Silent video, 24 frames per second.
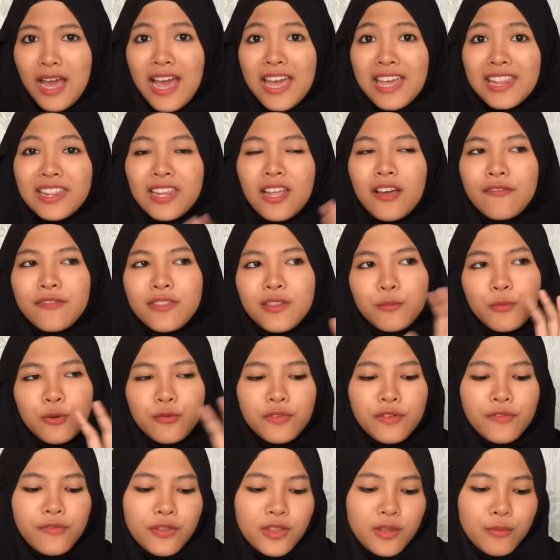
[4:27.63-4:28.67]
I love the
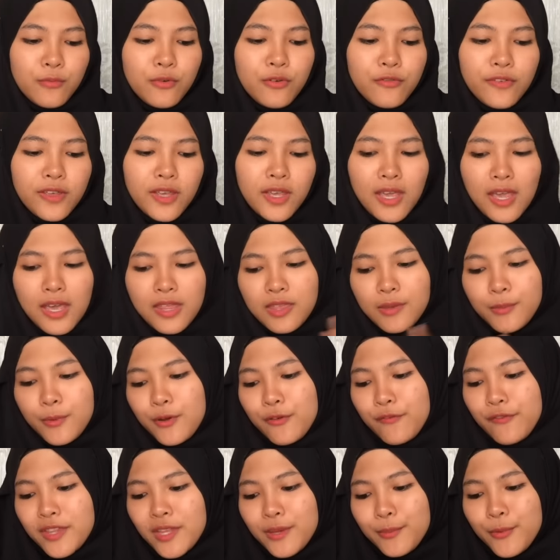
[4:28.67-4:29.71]
movie for the movie and the
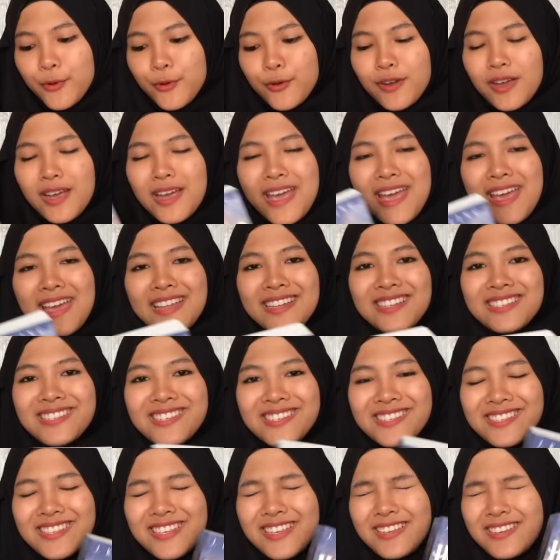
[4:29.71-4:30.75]
book for the book, and
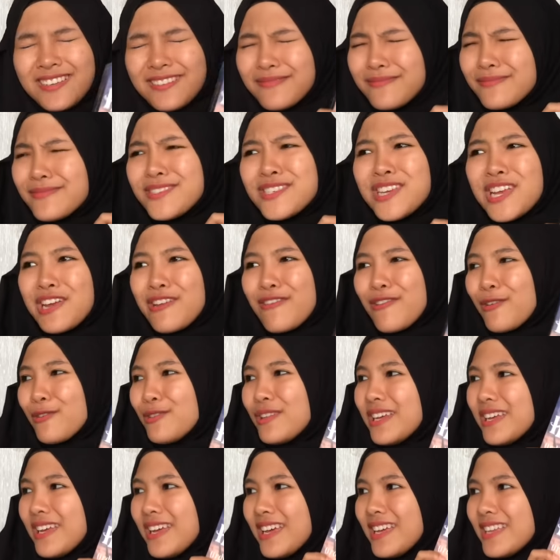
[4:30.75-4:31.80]
just J.K.
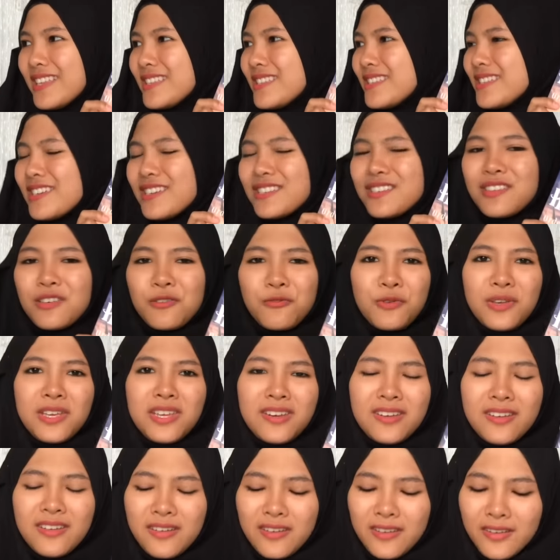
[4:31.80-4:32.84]
Rowling is just the queen.
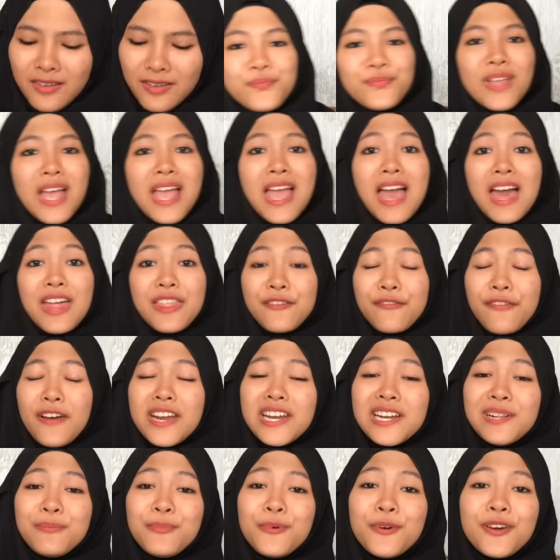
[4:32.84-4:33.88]
And the
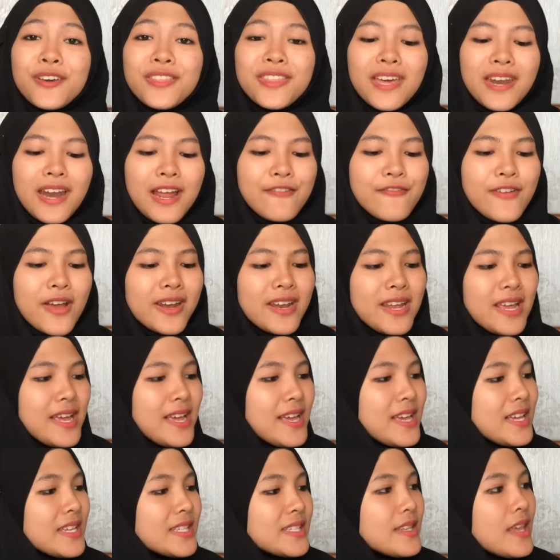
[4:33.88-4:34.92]
final book that I read
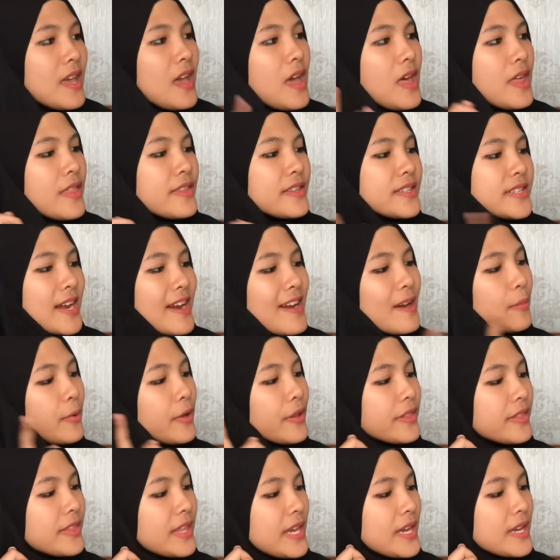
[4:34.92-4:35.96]
is The Terrible
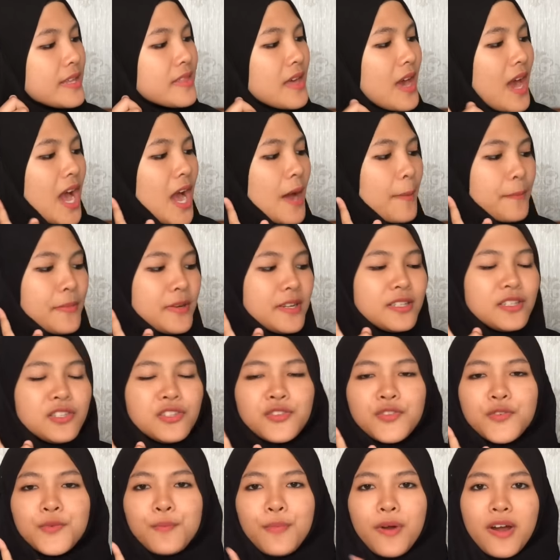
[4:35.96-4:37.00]
Thing That Happened
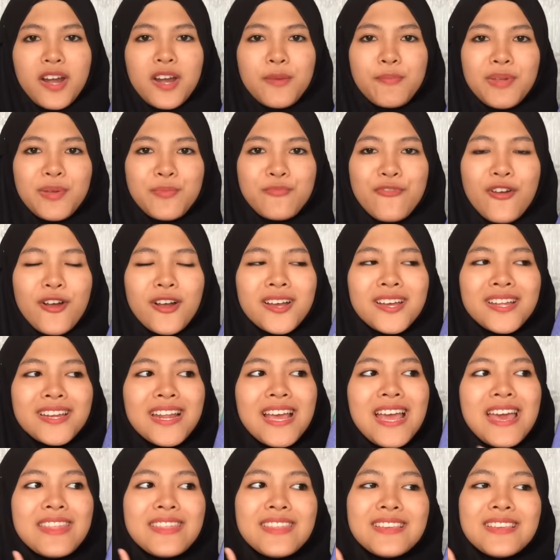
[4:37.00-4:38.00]
to Barnaby Brucket.